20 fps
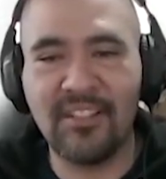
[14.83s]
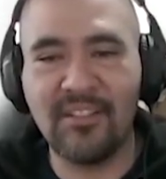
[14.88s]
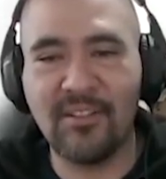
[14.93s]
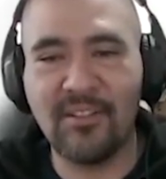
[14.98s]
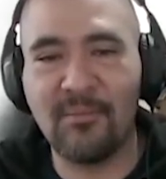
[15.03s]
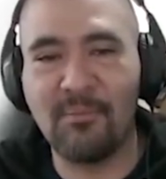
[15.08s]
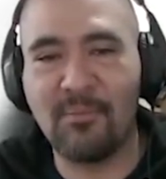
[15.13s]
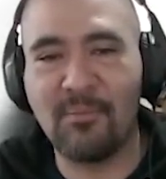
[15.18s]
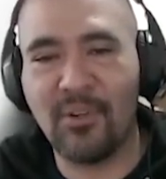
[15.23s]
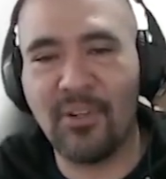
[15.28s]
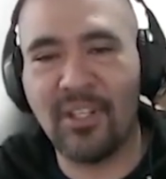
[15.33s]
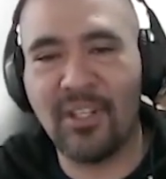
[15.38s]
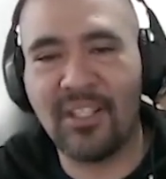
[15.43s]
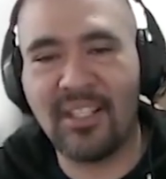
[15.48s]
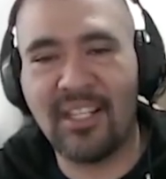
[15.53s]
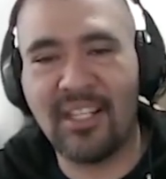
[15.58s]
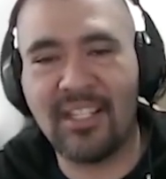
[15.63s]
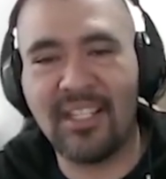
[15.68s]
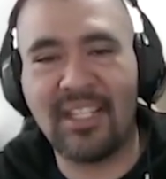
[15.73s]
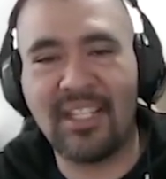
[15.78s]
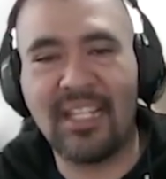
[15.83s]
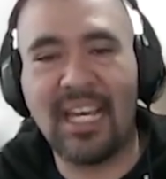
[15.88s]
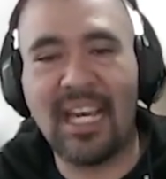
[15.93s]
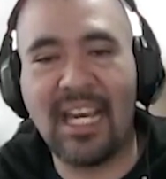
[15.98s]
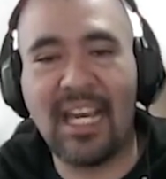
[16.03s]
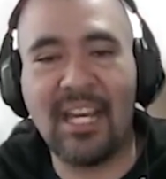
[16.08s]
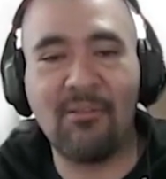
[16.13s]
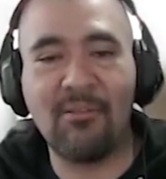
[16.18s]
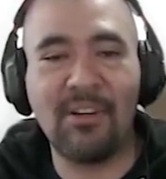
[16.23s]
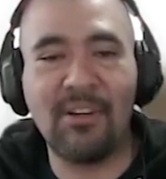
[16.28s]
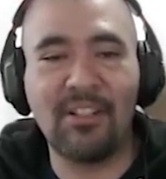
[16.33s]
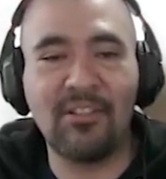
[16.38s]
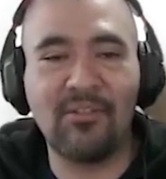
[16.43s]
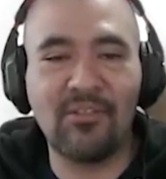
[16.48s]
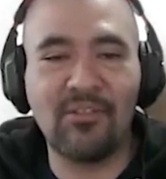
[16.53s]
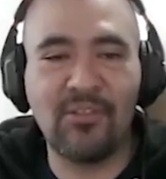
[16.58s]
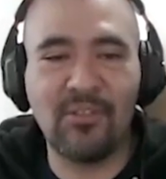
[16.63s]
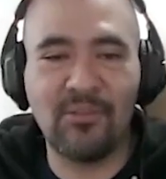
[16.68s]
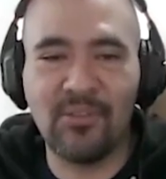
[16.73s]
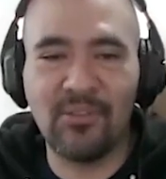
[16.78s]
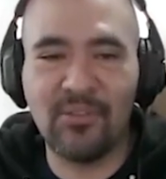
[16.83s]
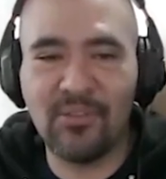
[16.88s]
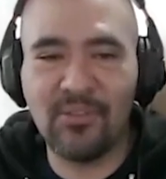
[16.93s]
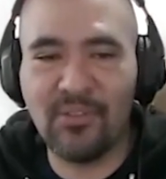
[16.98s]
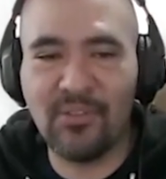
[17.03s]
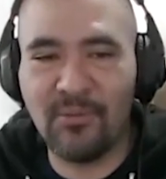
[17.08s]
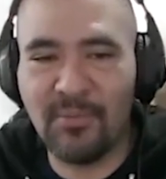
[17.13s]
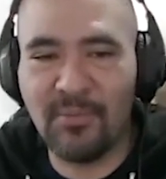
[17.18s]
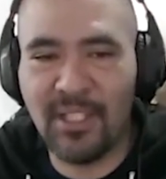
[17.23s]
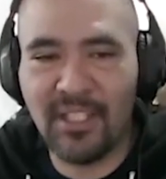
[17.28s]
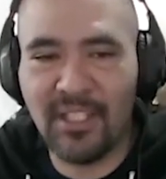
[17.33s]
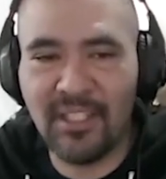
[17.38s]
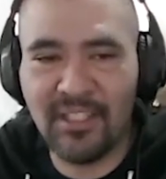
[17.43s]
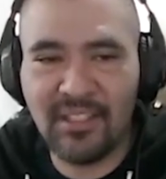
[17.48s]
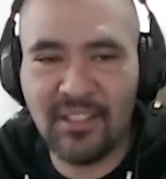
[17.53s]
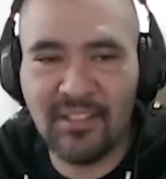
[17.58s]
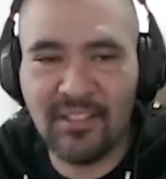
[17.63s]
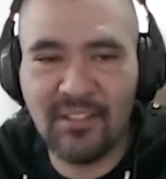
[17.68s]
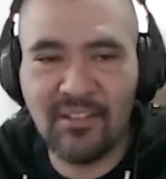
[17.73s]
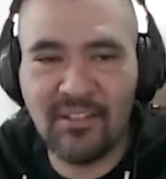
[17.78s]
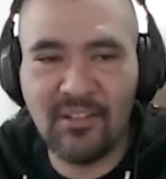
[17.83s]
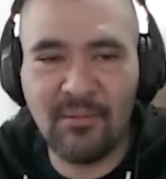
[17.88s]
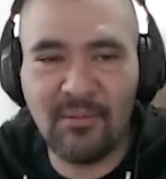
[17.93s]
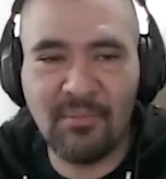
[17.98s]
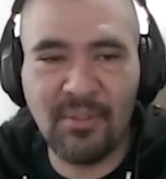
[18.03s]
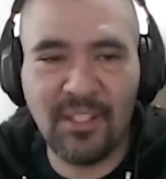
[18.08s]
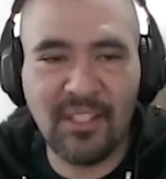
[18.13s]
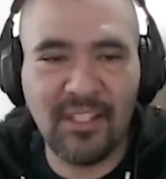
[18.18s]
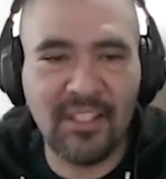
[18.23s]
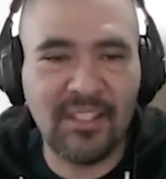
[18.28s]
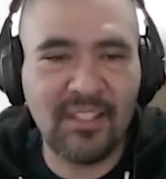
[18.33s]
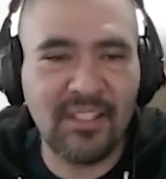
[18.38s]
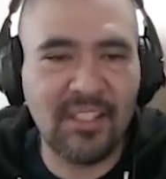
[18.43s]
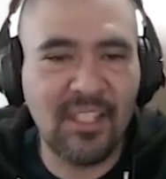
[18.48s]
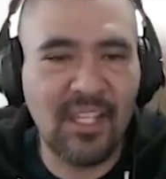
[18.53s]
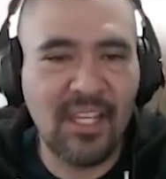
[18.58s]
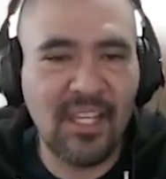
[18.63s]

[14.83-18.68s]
some project that I want to show you. So my topic is